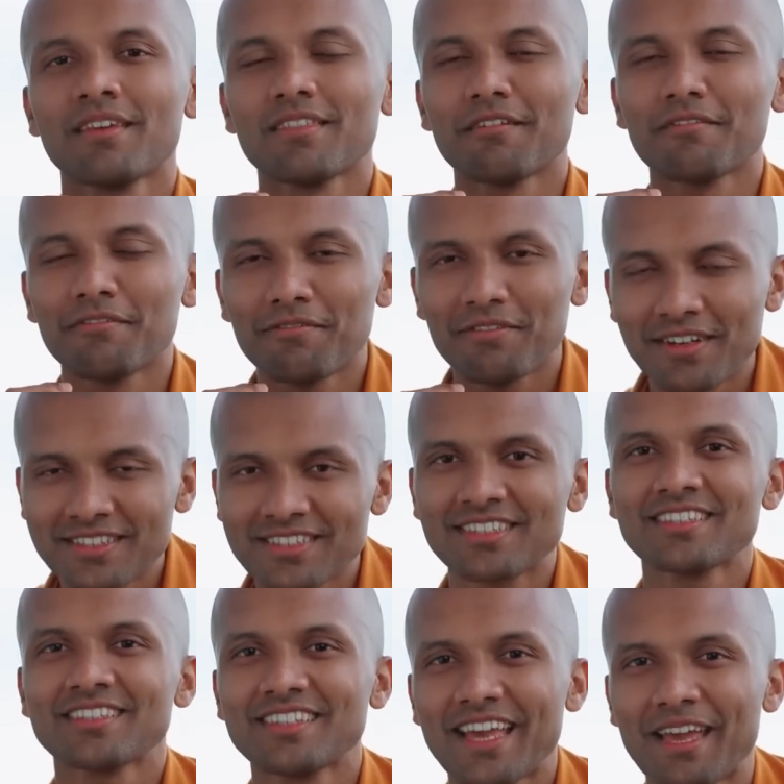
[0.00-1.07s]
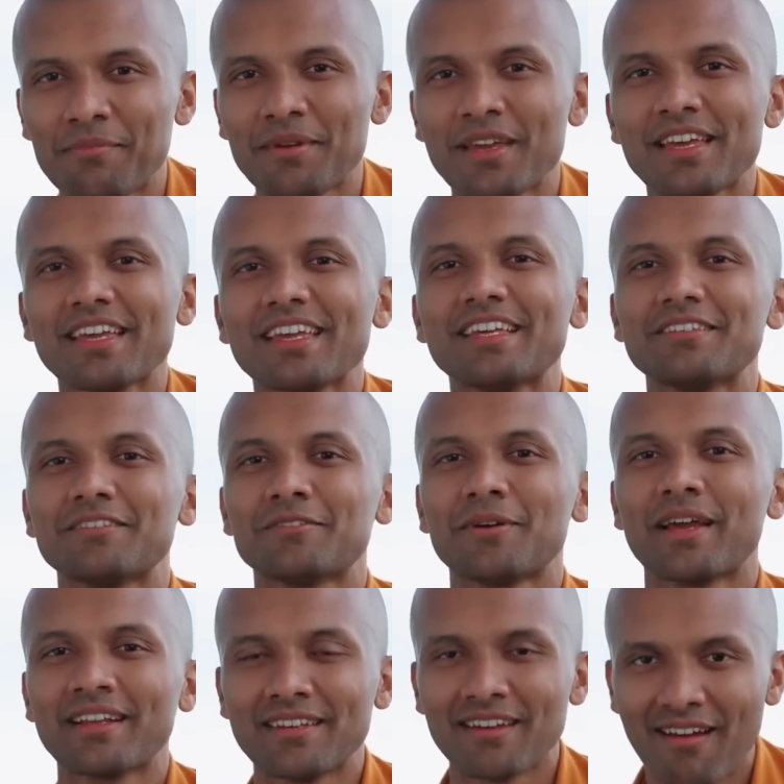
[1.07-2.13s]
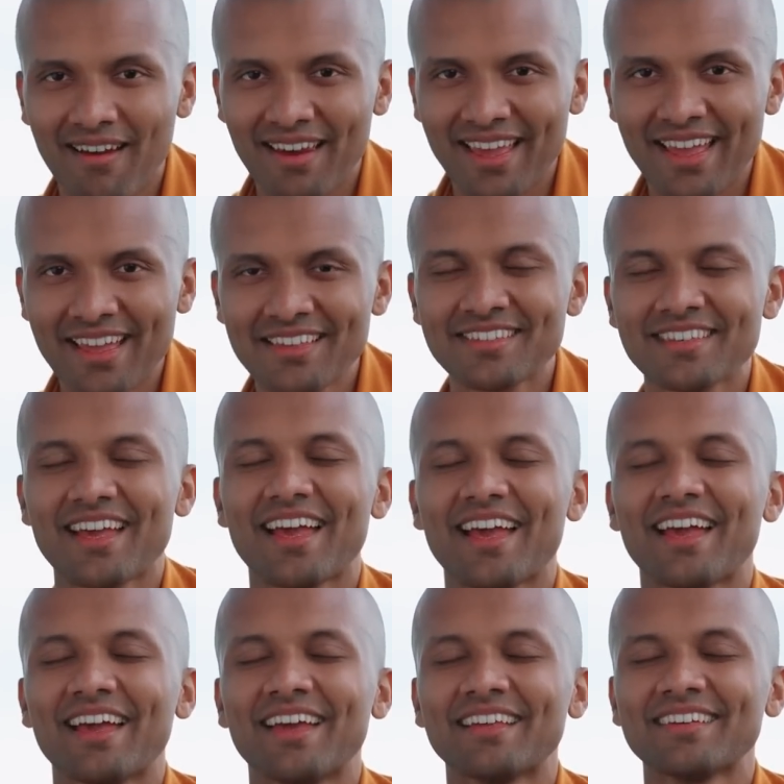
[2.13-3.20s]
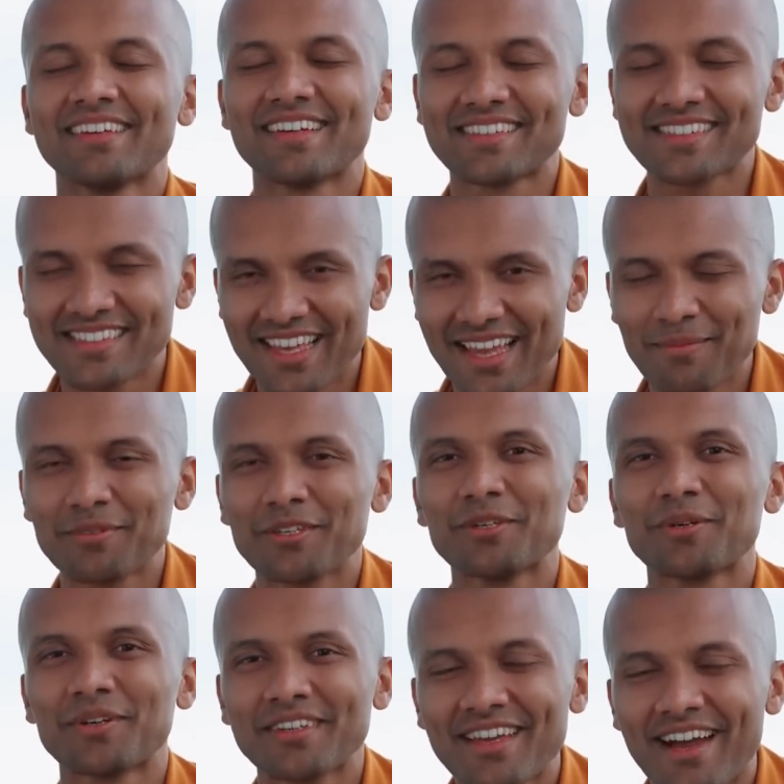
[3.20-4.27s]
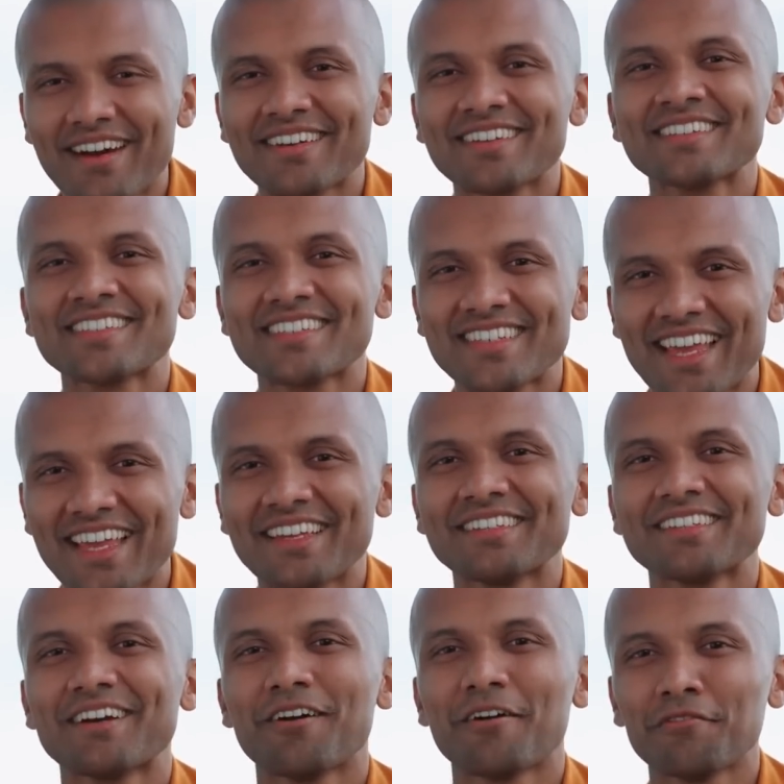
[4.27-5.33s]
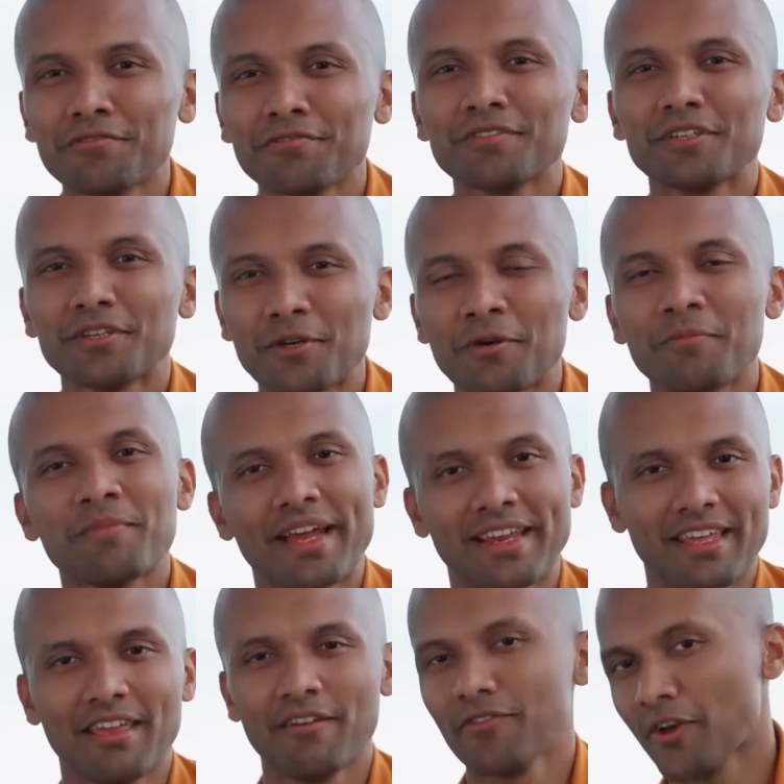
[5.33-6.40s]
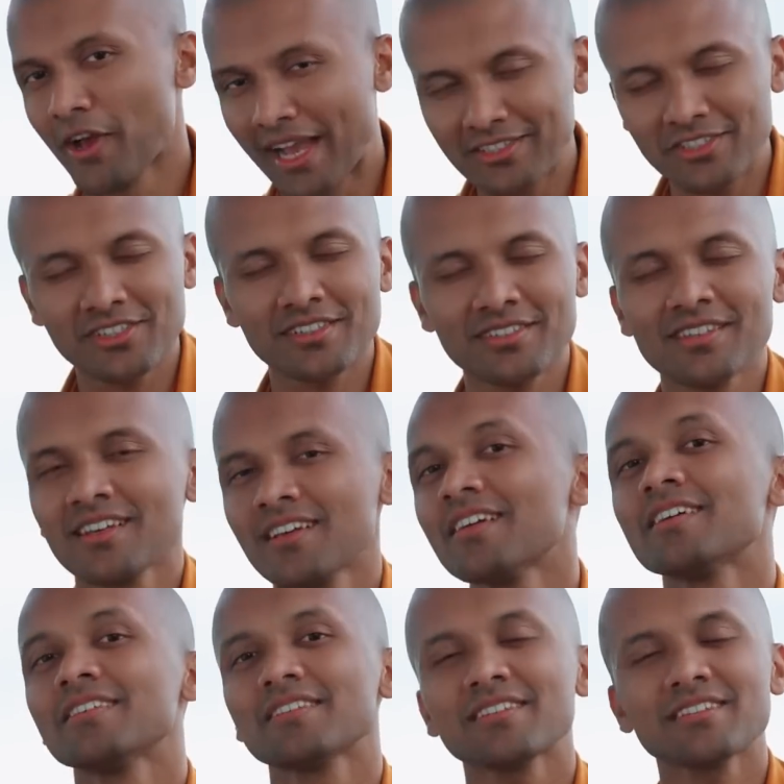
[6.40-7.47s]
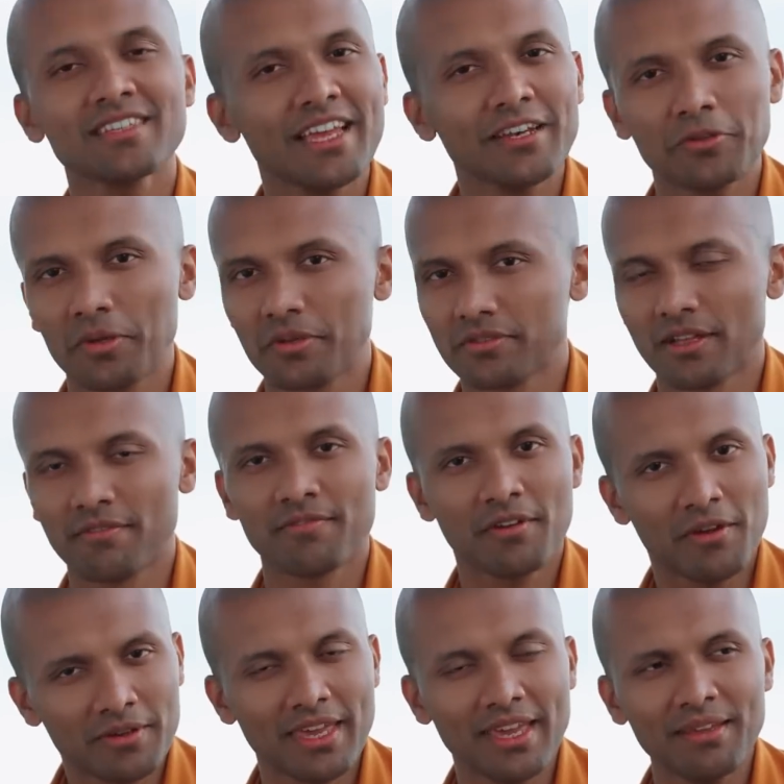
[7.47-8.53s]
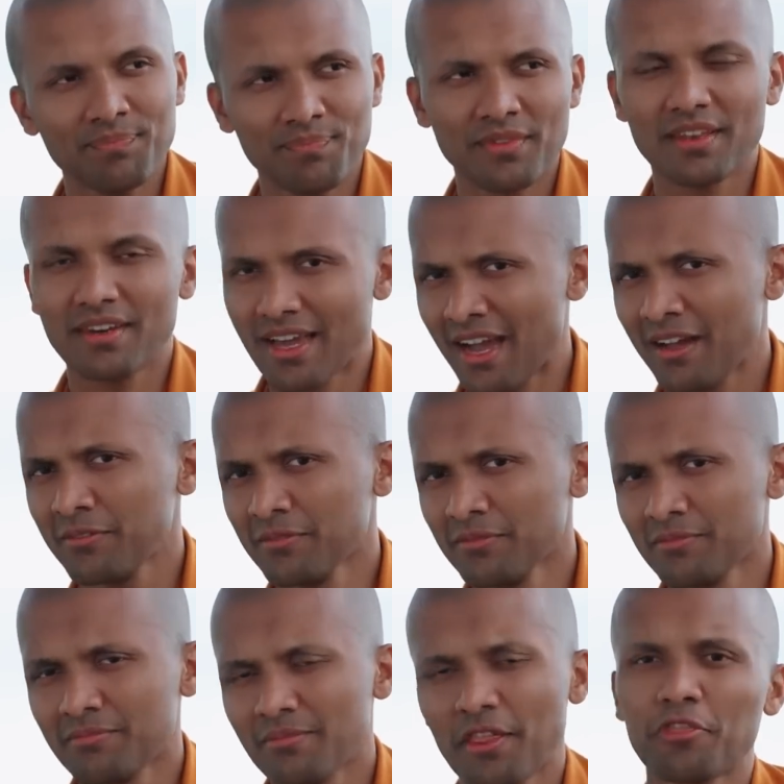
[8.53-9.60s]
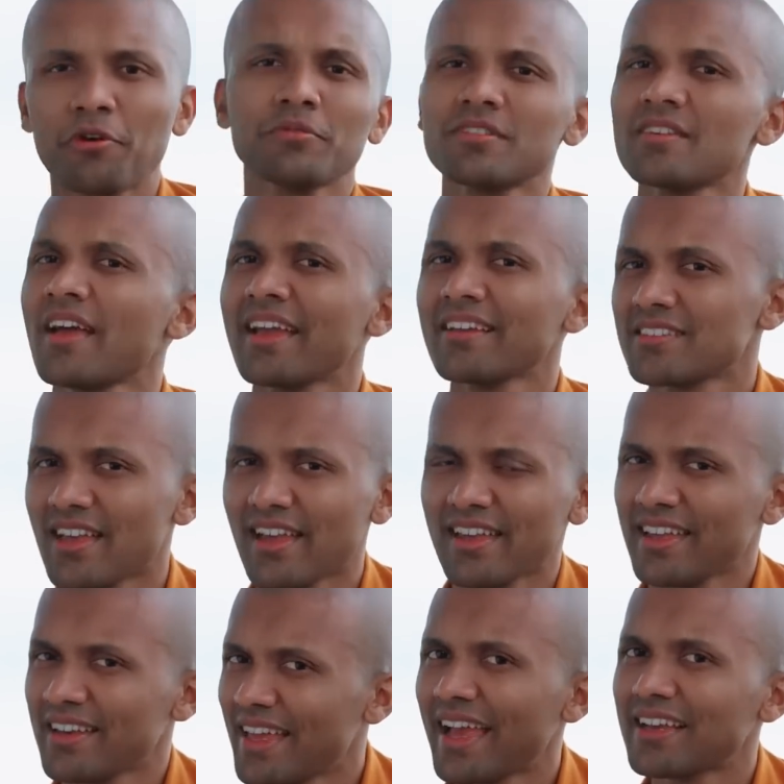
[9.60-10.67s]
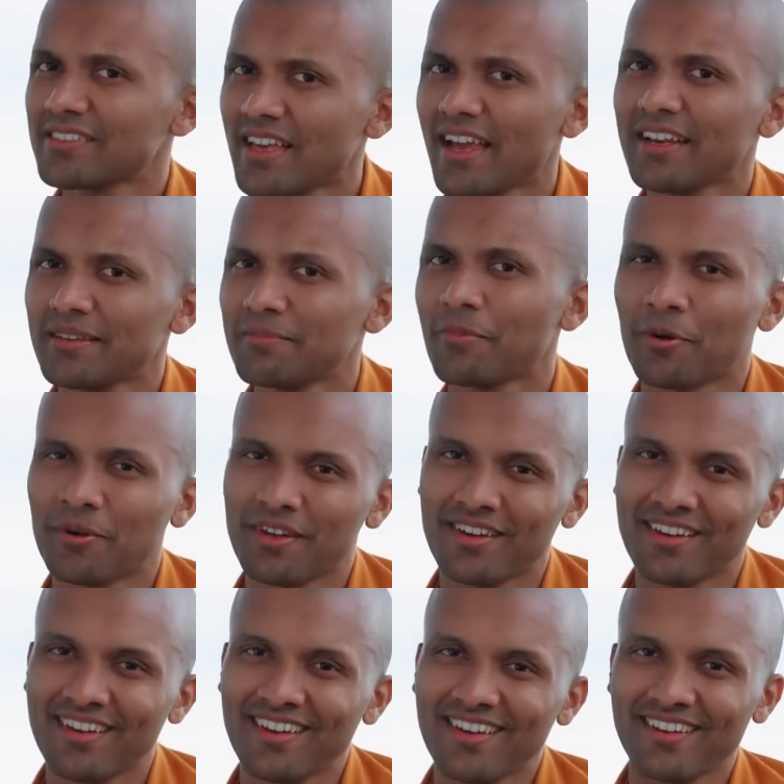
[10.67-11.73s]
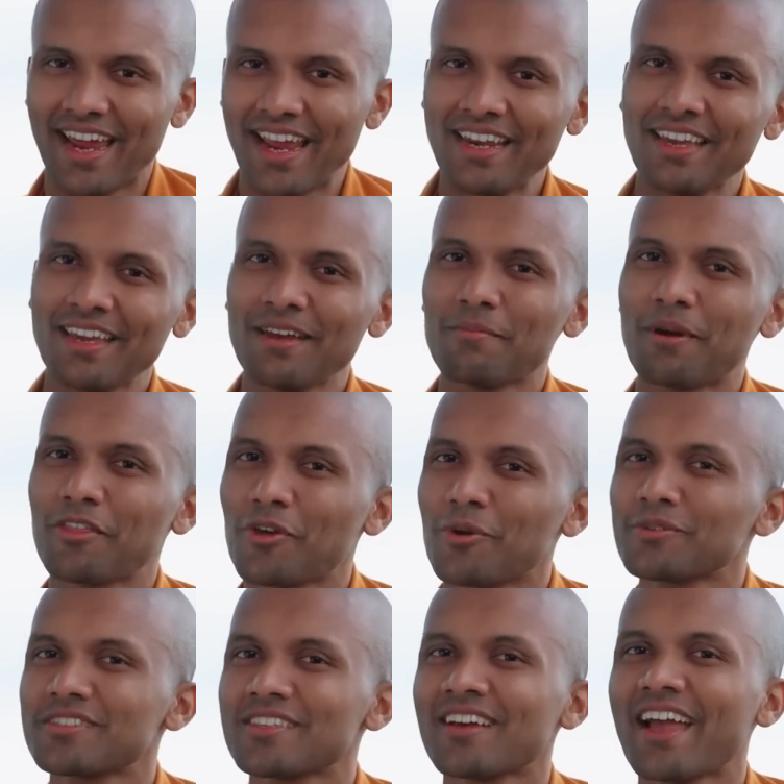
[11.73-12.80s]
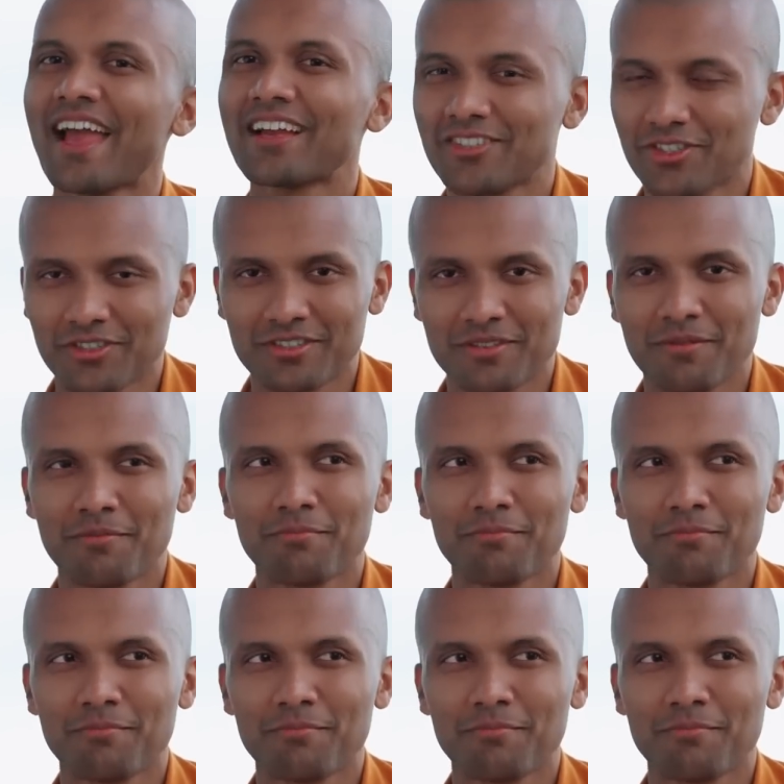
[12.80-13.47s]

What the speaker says: the first step is to acknowledge and accept your current state of your mind. If you're anxious, Just say to yourself, okay, now my thoughts are in anxiety mode, right? My thoughts are anxious.